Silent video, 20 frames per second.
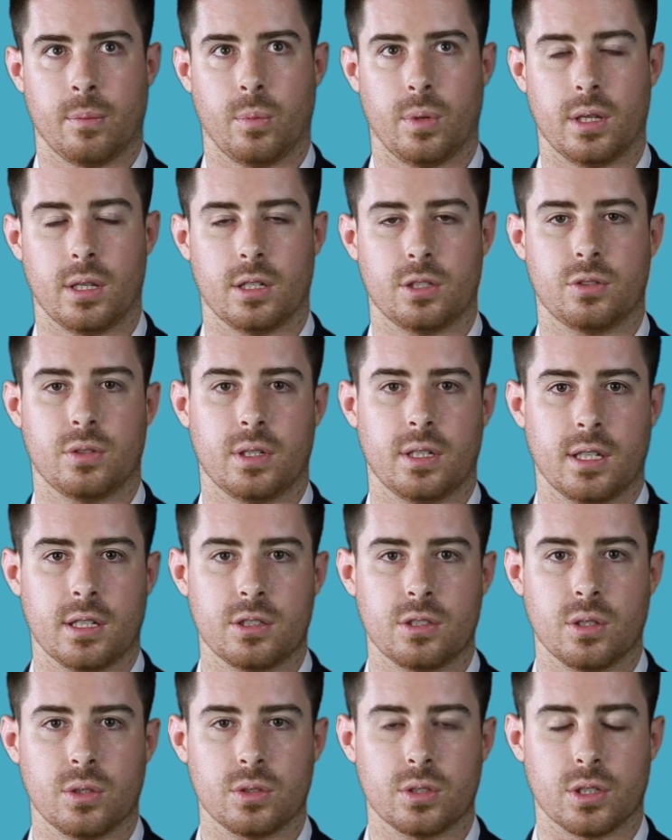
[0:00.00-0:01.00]
With a
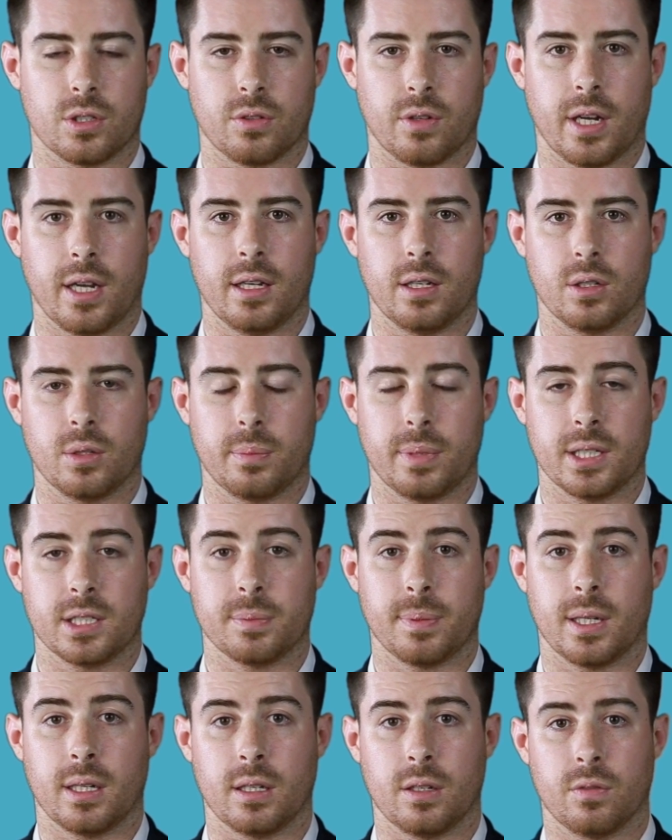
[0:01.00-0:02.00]
traditional degree, you'd be
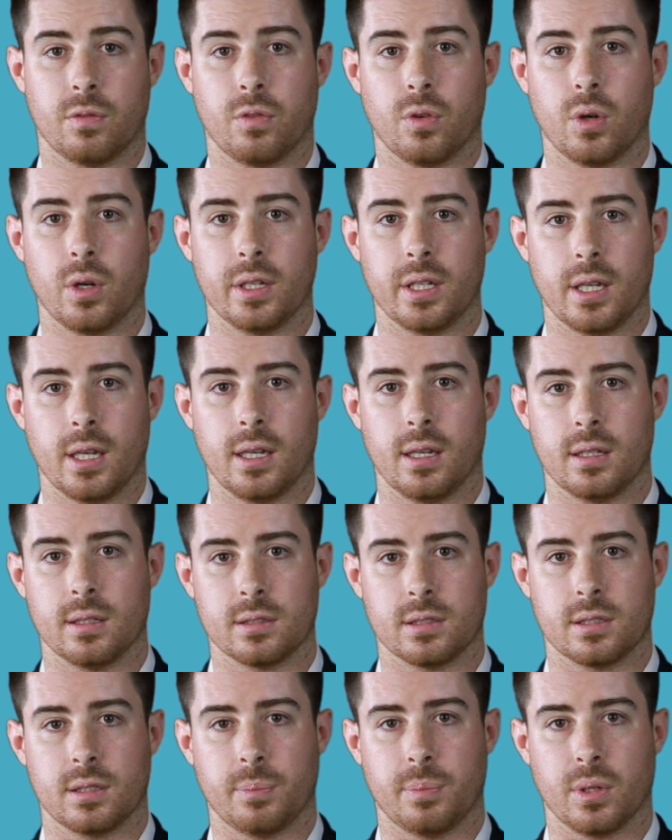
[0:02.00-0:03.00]
spending 4
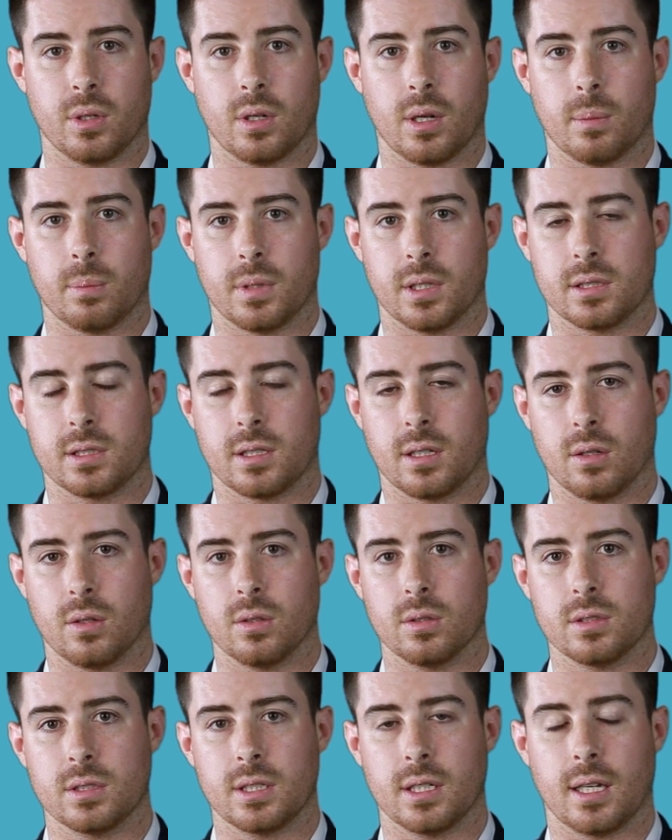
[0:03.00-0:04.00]
years to build up the
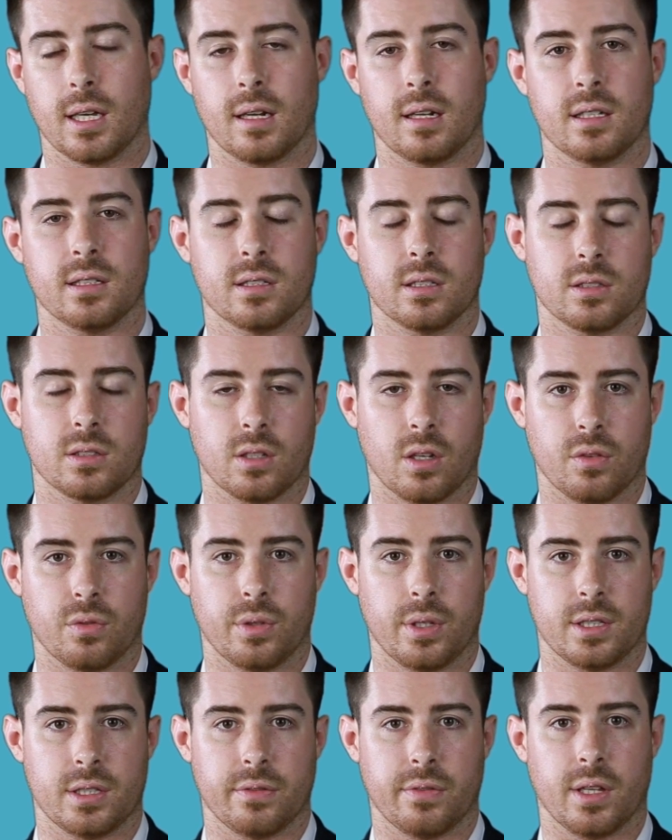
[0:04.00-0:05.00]
skills to get into
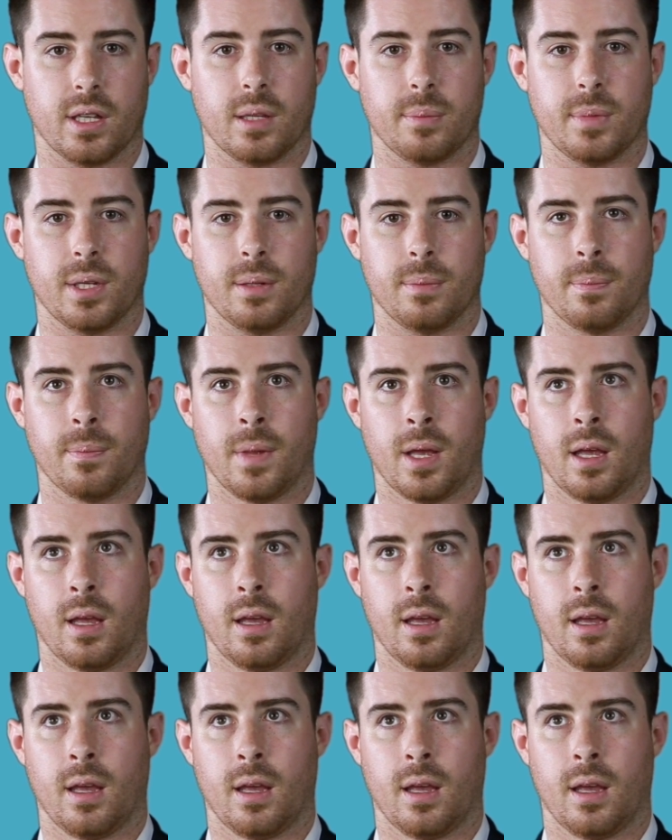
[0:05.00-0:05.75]
software development.